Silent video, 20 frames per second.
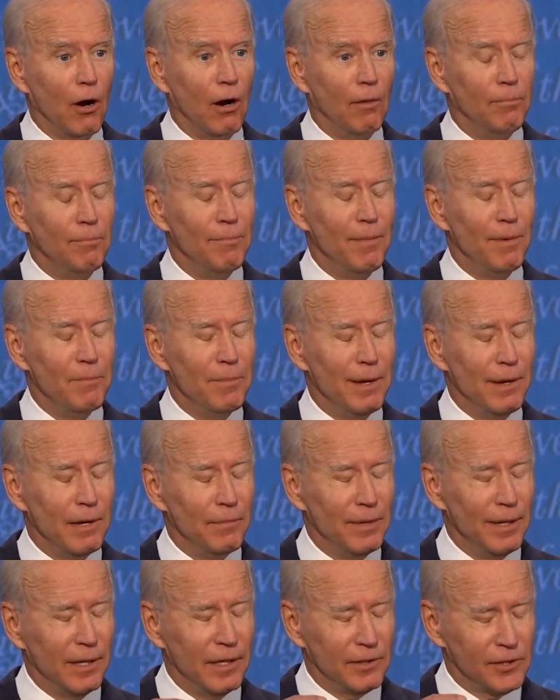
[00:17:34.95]

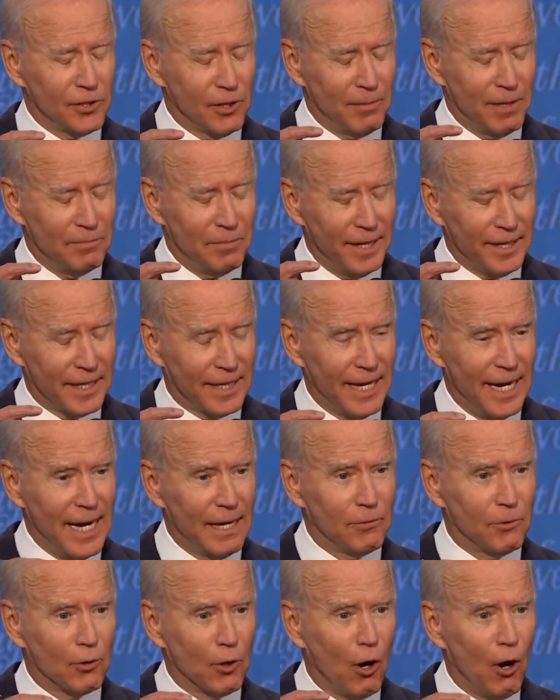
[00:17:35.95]
Medicaid
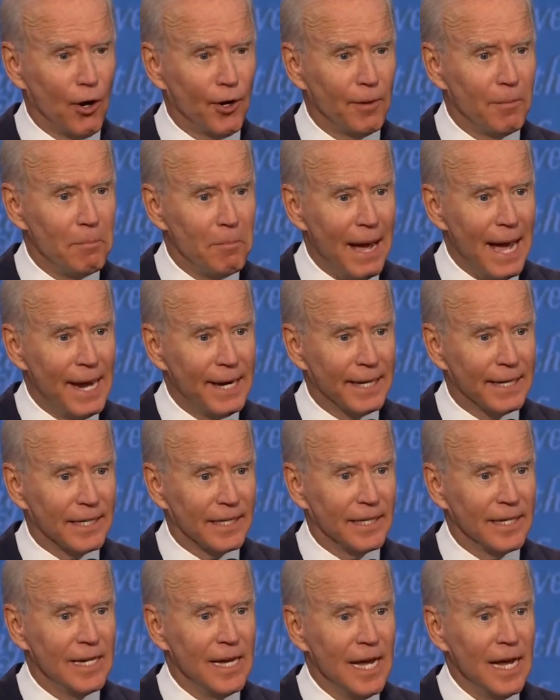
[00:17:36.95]
would
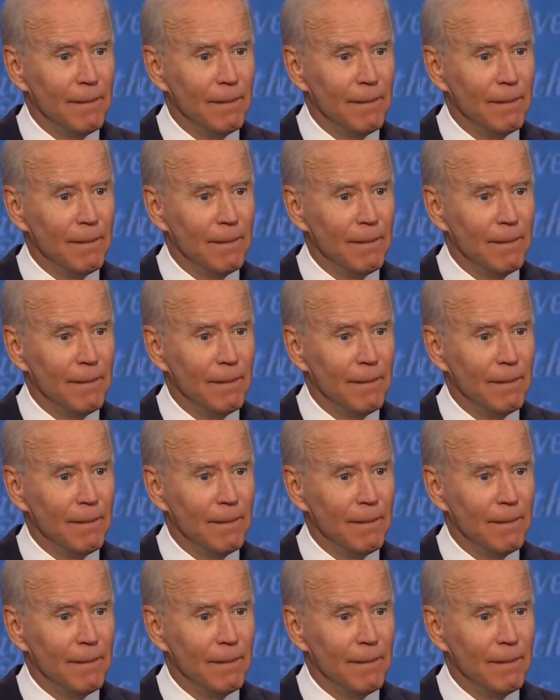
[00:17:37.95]
automatically